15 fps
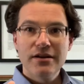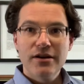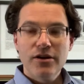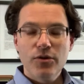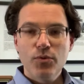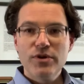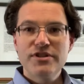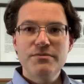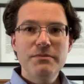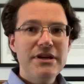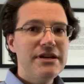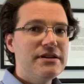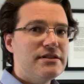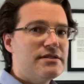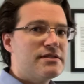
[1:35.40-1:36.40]
which
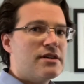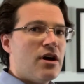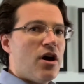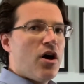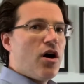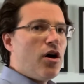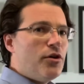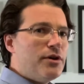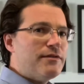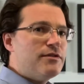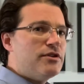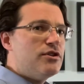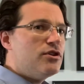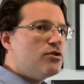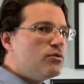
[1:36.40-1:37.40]
means all you have to
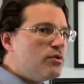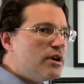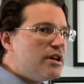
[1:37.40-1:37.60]
do